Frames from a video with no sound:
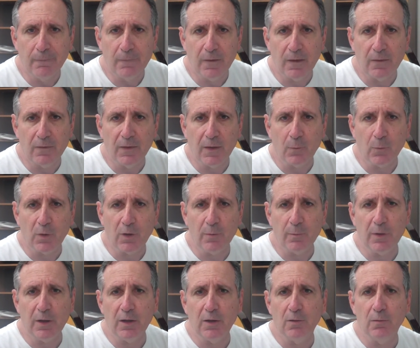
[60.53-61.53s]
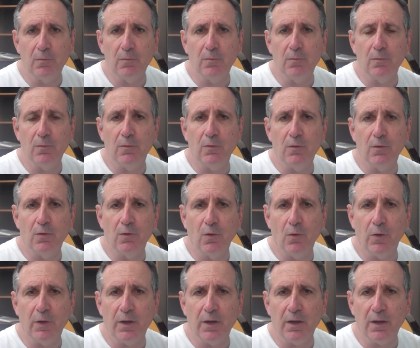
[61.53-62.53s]
and then we're going to be
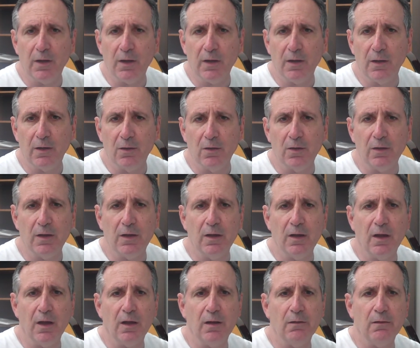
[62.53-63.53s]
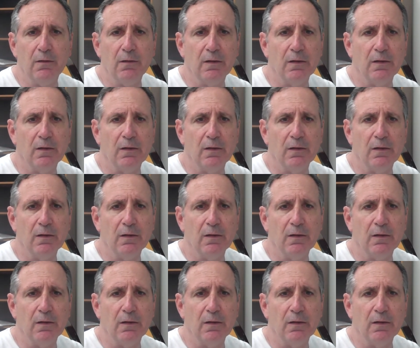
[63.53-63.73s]
going ahead and looking at